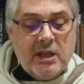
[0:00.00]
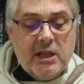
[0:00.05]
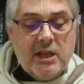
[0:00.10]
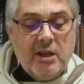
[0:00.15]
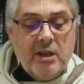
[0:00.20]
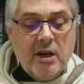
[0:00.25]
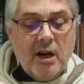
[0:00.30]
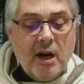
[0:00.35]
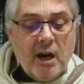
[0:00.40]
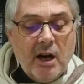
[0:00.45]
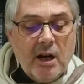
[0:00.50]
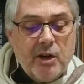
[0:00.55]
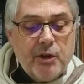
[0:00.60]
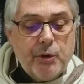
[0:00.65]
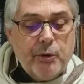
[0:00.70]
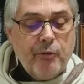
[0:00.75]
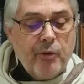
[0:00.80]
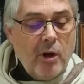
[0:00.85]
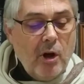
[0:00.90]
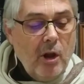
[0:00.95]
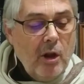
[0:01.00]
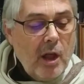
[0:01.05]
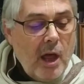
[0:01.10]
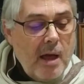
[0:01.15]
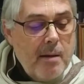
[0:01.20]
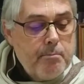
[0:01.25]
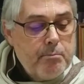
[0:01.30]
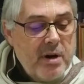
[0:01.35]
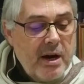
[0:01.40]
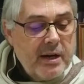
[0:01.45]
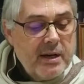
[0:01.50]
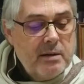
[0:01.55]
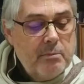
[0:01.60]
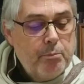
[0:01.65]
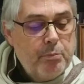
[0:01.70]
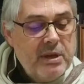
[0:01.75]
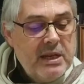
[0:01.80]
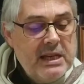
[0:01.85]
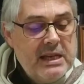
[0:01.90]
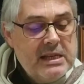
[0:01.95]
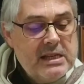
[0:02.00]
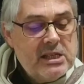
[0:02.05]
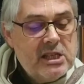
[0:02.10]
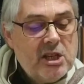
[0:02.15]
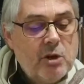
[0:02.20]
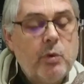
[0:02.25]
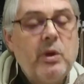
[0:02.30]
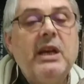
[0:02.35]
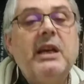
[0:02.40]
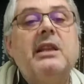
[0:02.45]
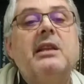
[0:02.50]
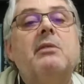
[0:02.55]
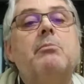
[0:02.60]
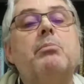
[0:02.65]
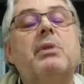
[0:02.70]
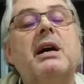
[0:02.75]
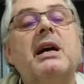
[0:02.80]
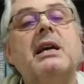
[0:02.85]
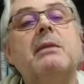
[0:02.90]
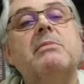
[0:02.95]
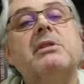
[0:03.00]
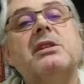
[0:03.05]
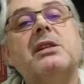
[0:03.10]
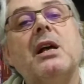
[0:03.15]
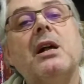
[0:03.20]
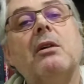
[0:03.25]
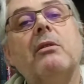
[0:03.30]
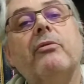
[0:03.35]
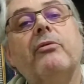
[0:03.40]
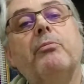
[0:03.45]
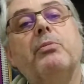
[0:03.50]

in the heart of all embodied beings created by himself.